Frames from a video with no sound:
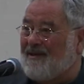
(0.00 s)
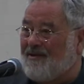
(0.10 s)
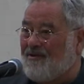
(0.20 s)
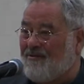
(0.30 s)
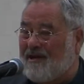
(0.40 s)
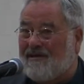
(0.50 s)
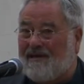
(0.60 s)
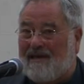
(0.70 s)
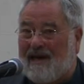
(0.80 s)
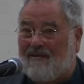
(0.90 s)

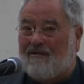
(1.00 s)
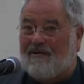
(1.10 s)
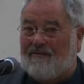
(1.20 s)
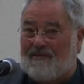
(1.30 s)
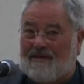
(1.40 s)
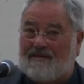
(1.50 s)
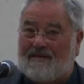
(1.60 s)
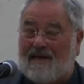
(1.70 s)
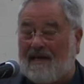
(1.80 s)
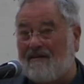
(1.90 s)
directly out of
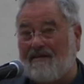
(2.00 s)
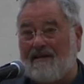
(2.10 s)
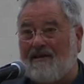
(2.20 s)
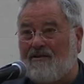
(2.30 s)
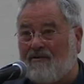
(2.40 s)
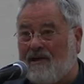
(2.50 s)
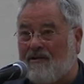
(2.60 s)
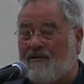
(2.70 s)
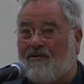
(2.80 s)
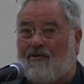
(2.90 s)
this, and you
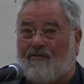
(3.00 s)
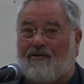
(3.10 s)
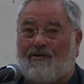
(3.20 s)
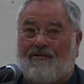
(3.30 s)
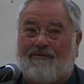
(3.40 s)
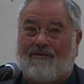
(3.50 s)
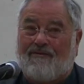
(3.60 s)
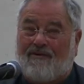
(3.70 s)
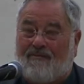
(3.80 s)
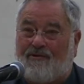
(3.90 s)
hear it over and over
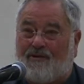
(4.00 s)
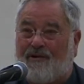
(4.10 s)
from your